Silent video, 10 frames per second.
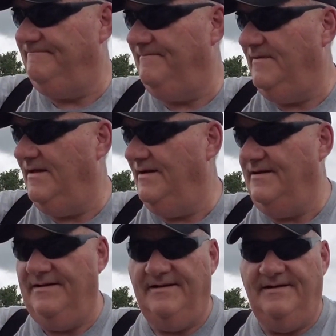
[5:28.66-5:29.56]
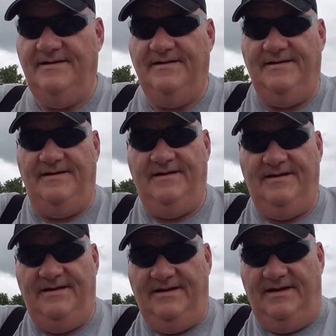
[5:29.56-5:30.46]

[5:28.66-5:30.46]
Nobody speaks.